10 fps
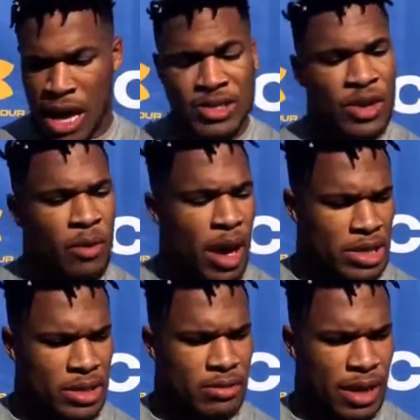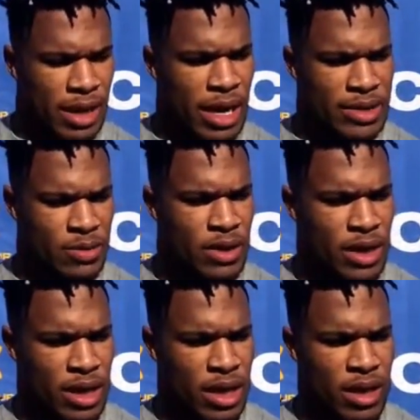I started watching them like last
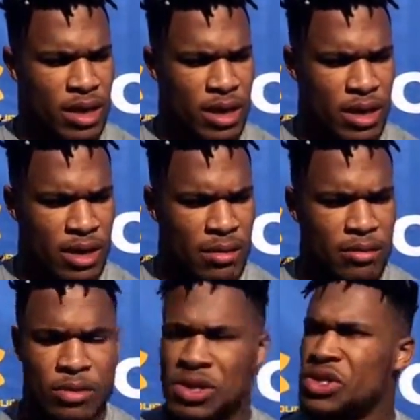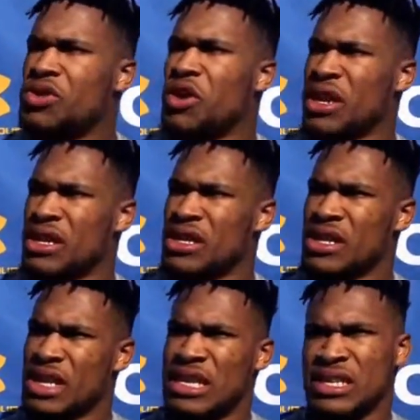week. Yeah, we just started
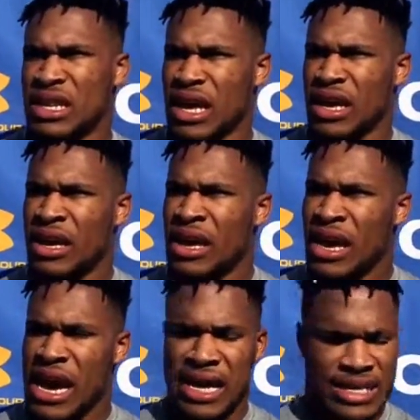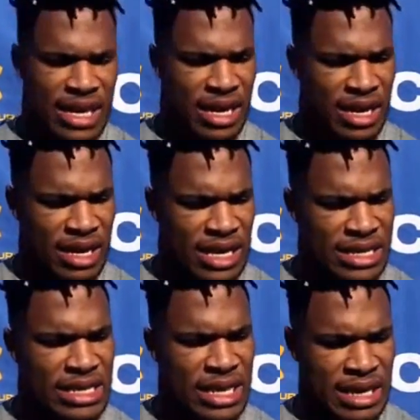yesterday as
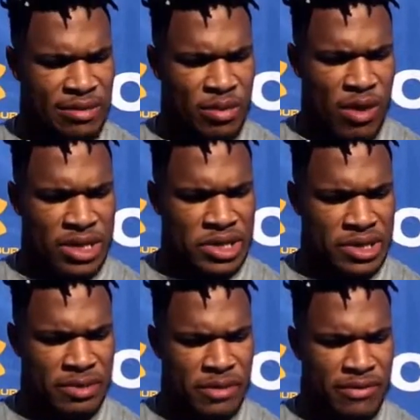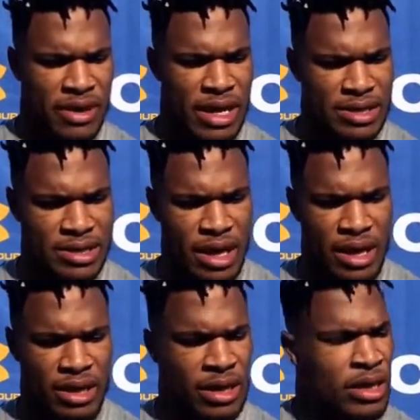a team watching some of Kansas State.